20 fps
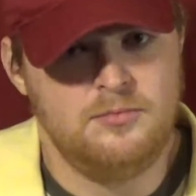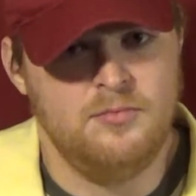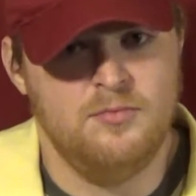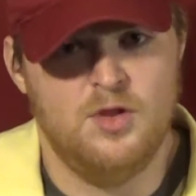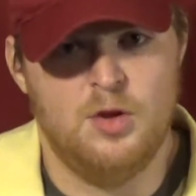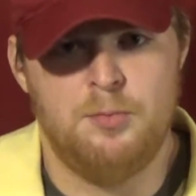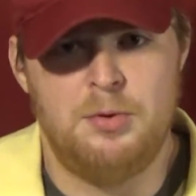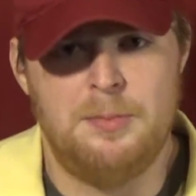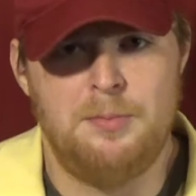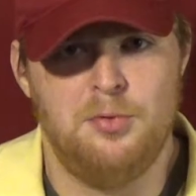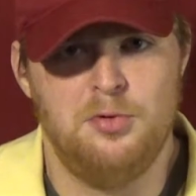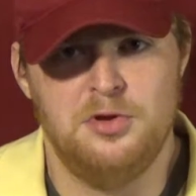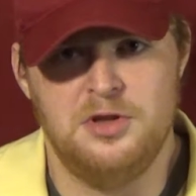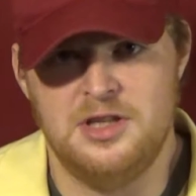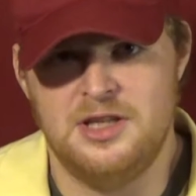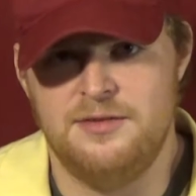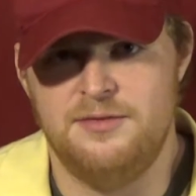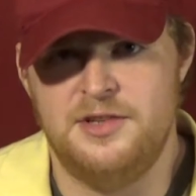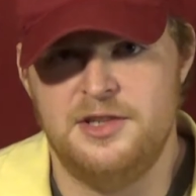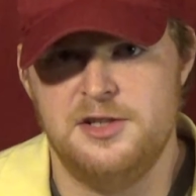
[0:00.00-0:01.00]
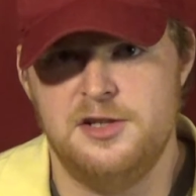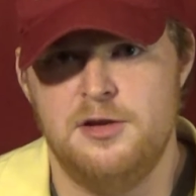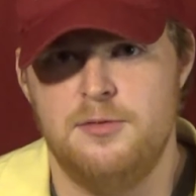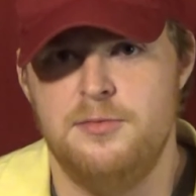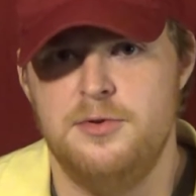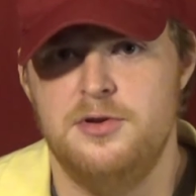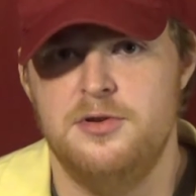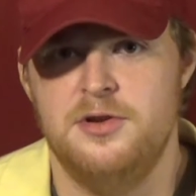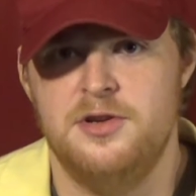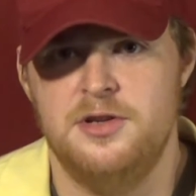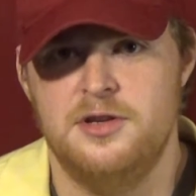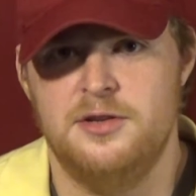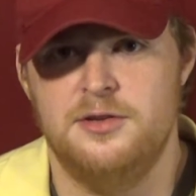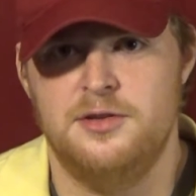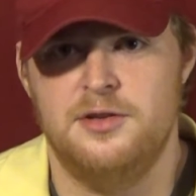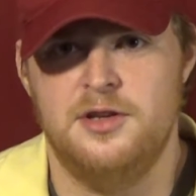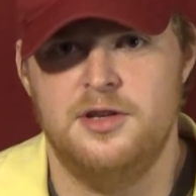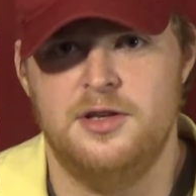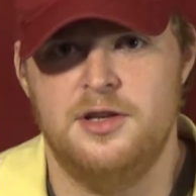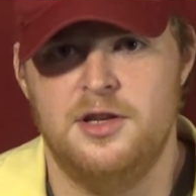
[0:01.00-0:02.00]
the people lived and communed
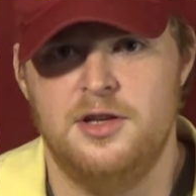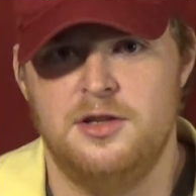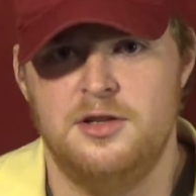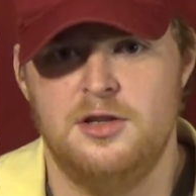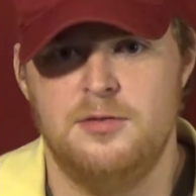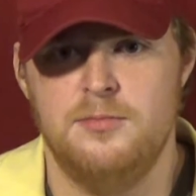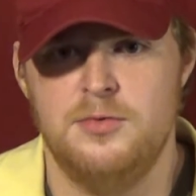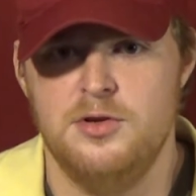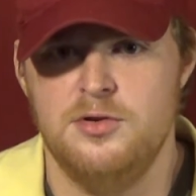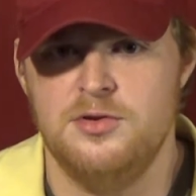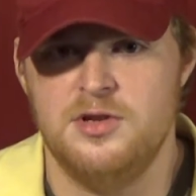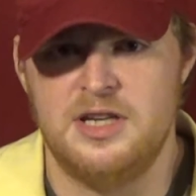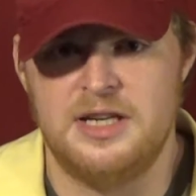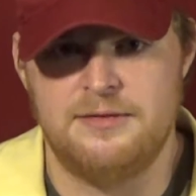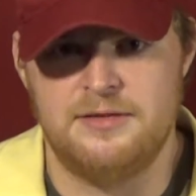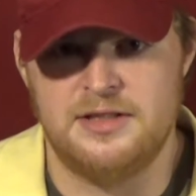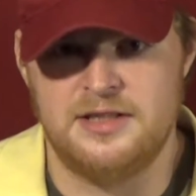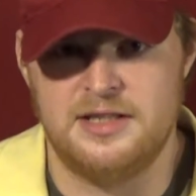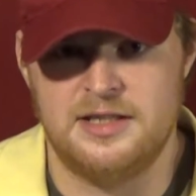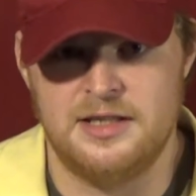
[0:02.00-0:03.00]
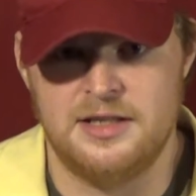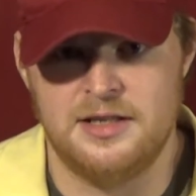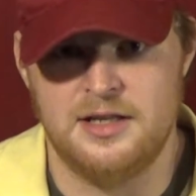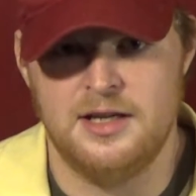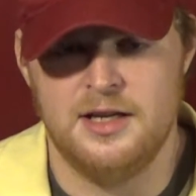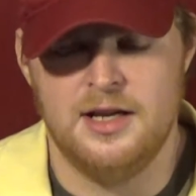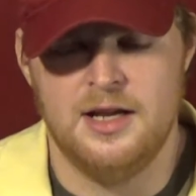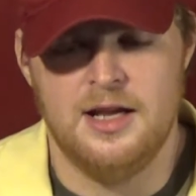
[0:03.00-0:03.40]
and everything.